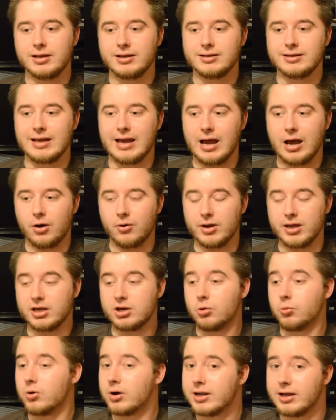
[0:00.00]
Now, it
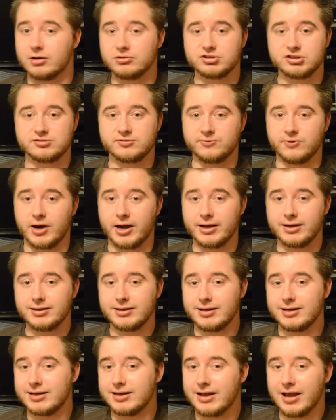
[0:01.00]
can work out just fine,
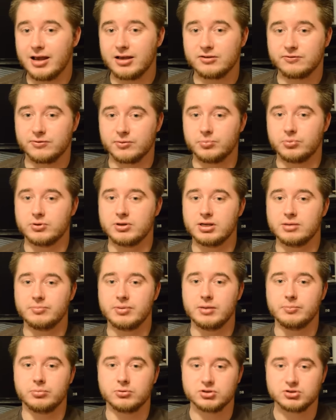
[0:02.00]
and it has for plenty of
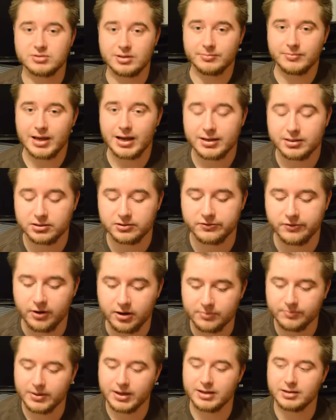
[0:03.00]
people, so I'm not going to
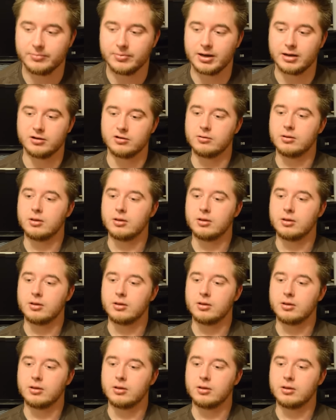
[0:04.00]
talk bad about it.